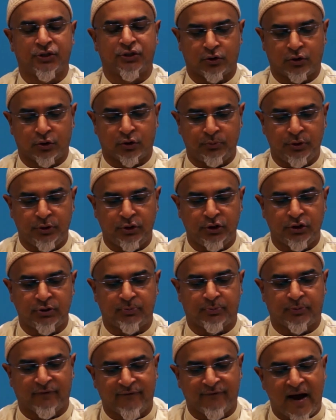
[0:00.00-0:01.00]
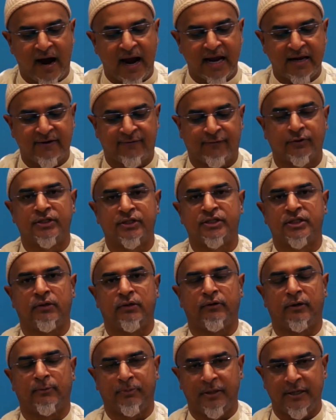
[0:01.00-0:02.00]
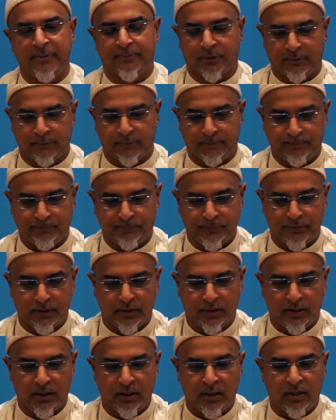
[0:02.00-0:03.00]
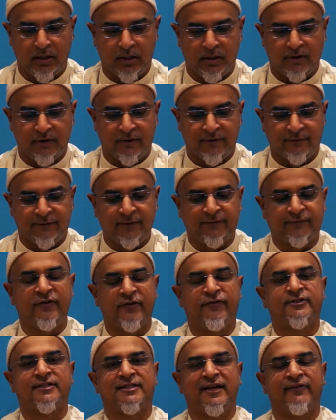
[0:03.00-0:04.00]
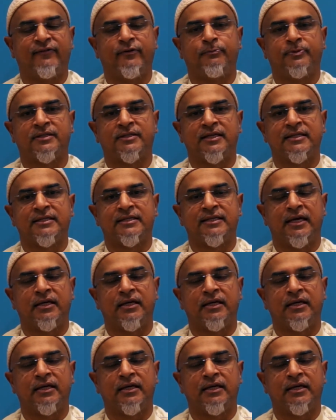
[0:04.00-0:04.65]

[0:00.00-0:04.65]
community provide for the Syrian people? 57% said